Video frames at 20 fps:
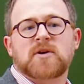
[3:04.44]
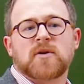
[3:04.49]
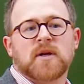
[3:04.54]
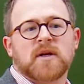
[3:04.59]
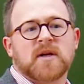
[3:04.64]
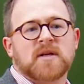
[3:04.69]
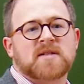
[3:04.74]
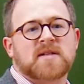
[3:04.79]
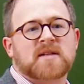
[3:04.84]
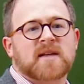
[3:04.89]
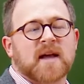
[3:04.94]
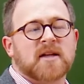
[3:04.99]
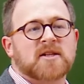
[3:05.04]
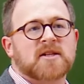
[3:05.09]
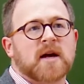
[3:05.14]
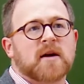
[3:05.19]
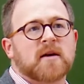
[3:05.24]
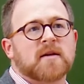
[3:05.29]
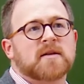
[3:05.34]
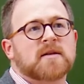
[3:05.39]
going to sketch
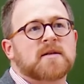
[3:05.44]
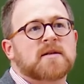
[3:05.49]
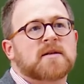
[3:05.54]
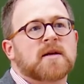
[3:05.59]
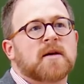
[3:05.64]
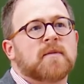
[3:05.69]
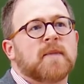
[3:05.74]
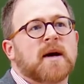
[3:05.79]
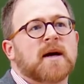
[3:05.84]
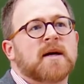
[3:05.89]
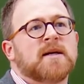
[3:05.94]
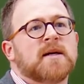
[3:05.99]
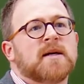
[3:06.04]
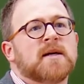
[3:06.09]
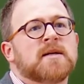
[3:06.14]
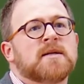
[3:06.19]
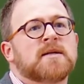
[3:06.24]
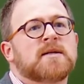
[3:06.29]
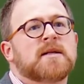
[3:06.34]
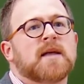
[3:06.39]
out some
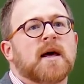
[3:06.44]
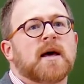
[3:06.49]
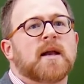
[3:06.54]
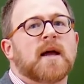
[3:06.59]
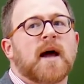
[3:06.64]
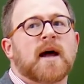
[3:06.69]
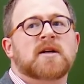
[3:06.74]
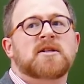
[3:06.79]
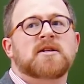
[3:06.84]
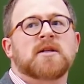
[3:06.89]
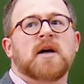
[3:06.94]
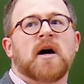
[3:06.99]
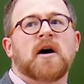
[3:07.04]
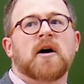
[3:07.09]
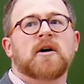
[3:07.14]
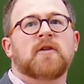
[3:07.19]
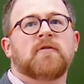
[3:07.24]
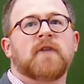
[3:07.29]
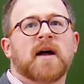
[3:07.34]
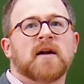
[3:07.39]
ideas that actually
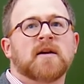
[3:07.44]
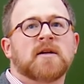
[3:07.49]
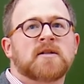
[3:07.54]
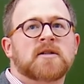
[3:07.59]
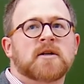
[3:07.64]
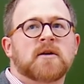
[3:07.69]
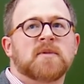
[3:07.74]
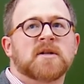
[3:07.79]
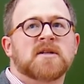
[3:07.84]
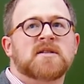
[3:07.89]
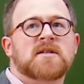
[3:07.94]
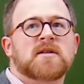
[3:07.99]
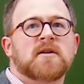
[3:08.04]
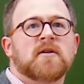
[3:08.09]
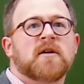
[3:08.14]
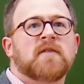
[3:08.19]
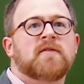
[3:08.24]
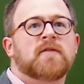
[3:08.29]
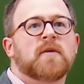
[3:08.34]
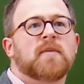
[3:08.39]
hung around in turbulence
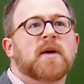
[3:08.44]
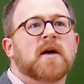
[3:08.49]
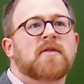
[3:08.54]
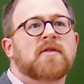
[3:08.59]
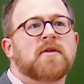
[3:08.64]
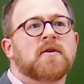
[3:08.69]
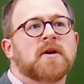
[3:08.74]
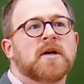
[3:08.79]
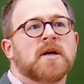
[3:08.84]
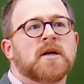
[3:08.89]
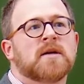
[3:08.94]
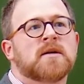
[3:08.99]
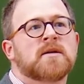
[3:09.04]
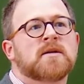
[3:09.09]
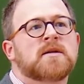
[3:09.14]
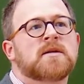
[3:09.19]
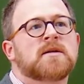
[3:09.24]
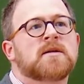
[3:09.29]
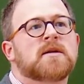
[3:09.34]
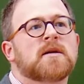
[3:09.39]
theory for about 30
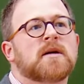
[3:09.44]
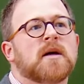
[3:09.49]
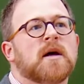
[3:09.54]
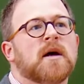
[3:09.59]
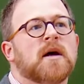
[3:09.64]
years